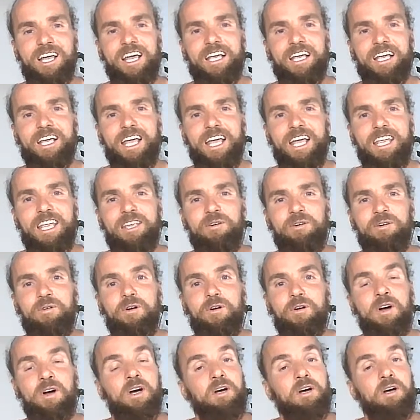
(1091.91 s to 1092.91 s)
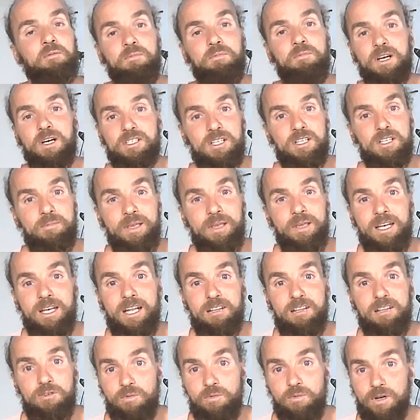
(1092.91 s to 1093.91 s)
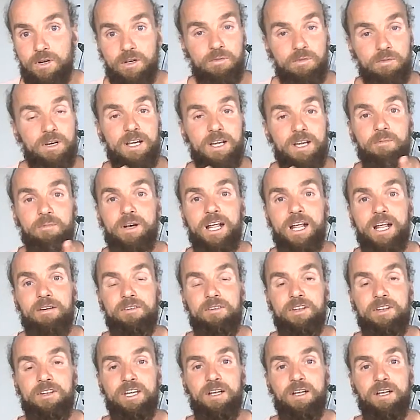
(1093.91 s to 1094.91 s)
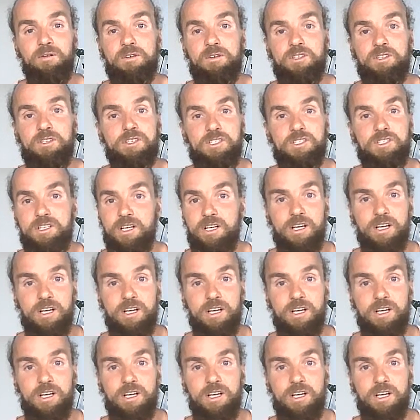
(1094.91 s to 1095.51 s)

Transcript: Can you, doesn't mean that you agree with everything or just